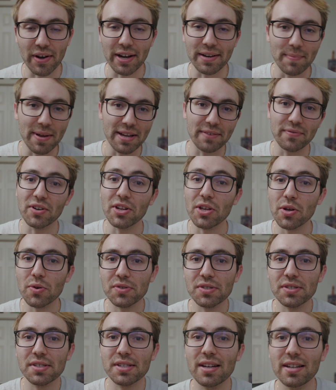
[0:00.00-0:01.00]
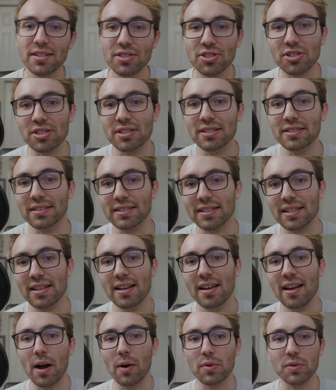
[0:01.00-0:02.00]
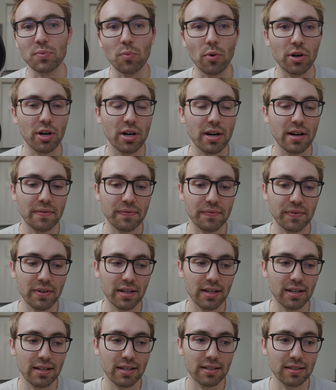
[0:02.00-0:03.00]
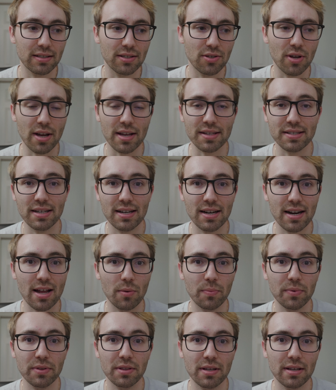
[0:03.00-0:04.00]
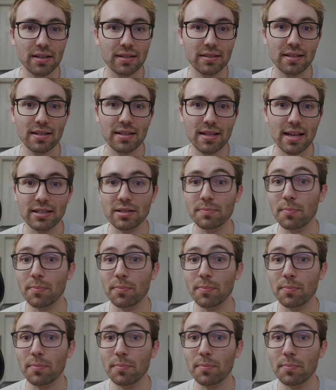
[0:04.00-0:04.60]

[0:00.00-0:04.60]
I make videos and such, and I was wondering if you guys needed help in that